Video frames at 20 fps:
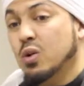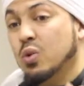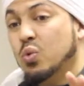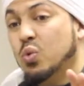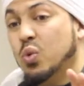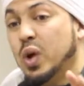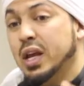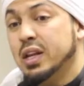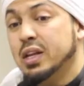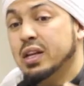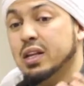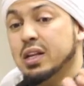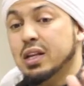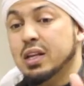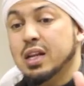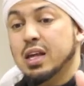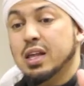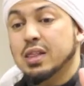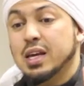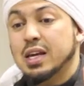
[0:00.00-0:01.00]
when
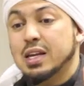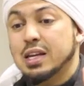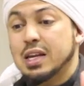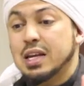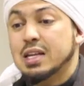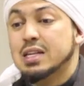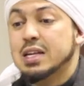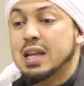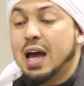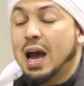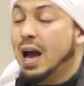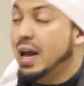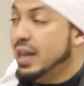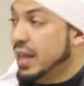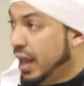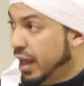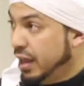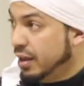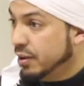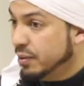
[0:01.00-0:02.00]
they read an
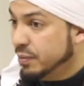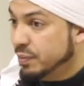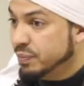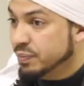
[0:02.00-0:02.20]
ayah,